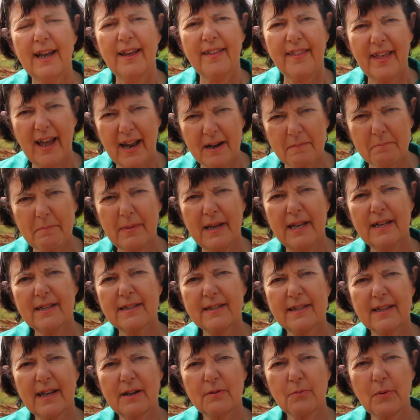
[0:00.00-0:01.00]
That
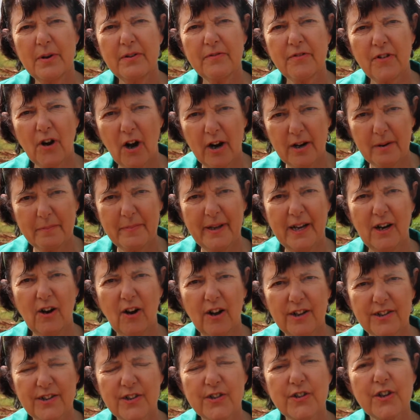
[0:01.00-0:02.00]
means that we've got to be
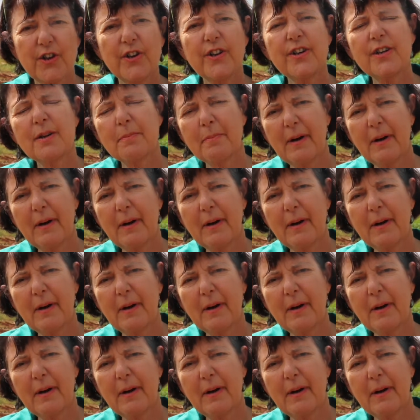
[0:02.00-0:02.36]
concerned